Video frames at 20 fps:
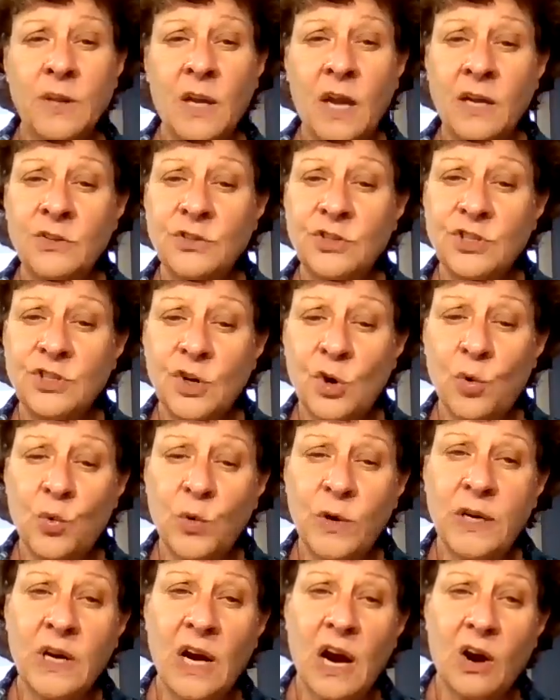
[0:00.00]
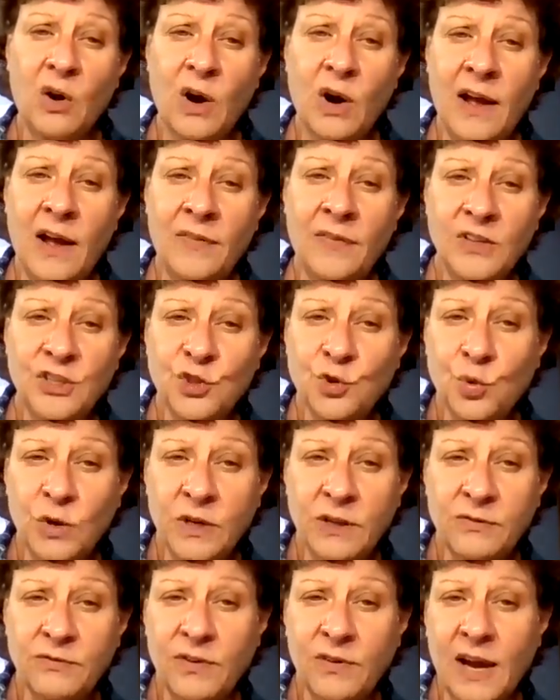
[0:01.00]
and so we are on the
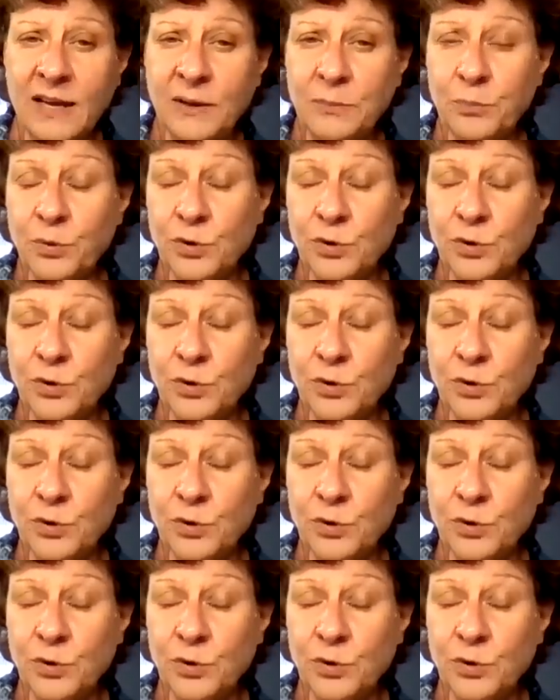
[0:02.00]
25%